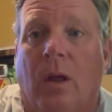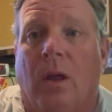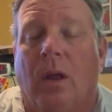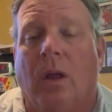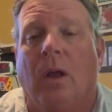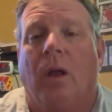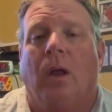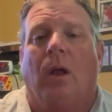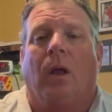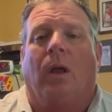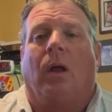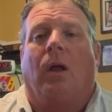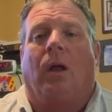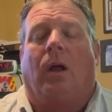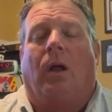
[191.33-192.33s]
All
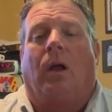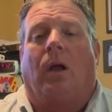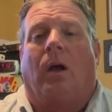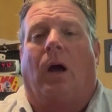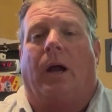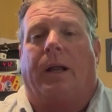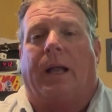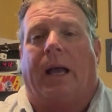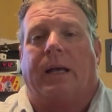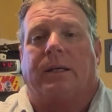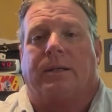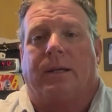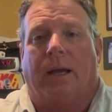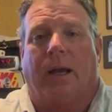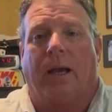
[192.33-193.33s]
right,
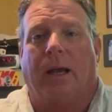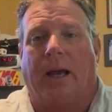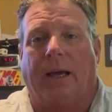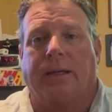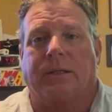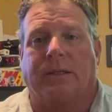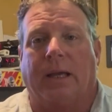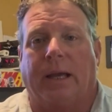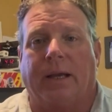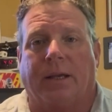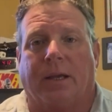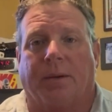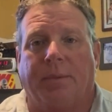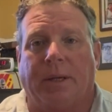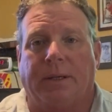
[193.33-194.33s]
guys. I decided
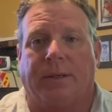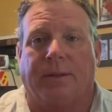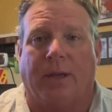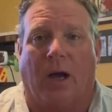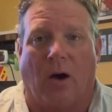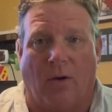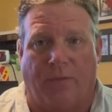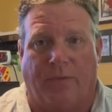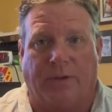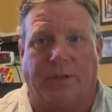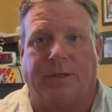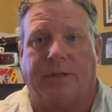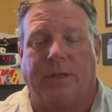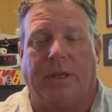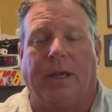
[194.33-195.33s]
to come into the
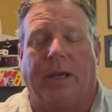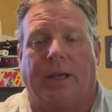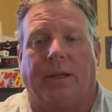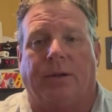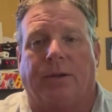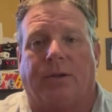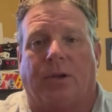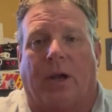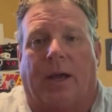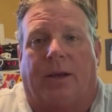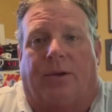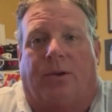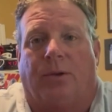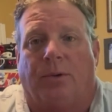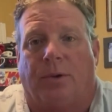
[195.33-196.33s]
office and try
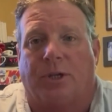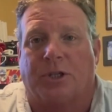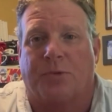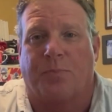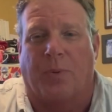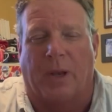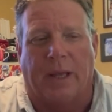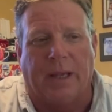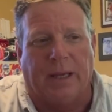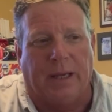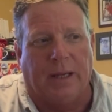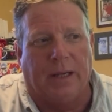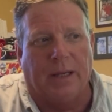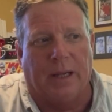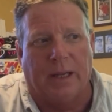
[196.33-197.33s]
to
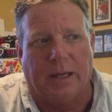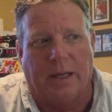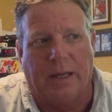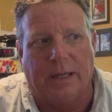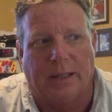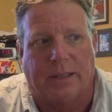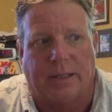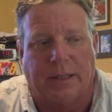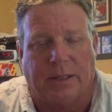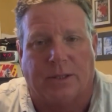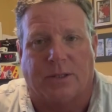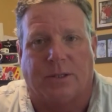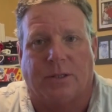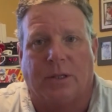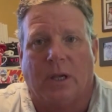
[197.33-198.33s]
explain and hit
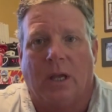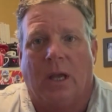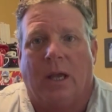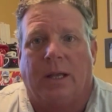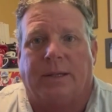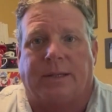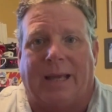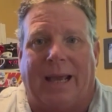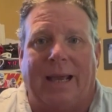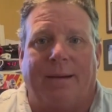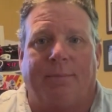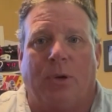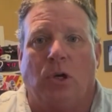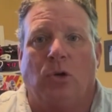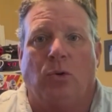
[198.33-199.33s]
this
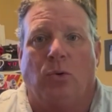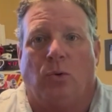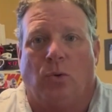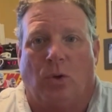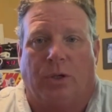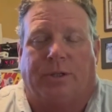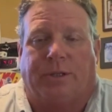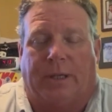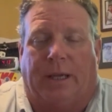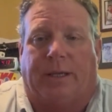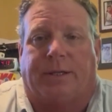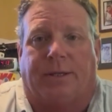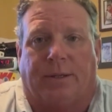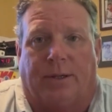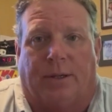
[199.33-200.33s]
taboo
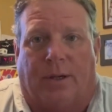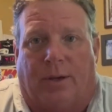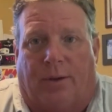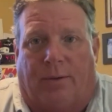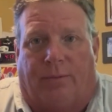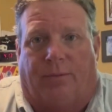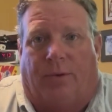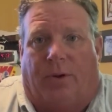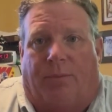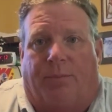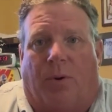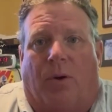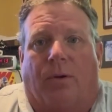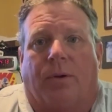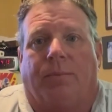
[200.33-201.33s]
section of
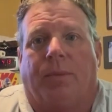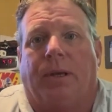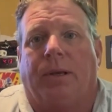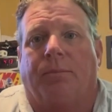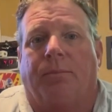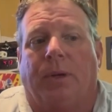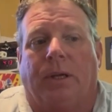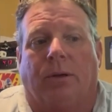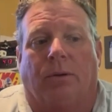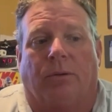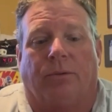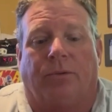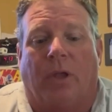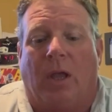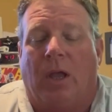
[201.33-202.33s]
Barndominium builds.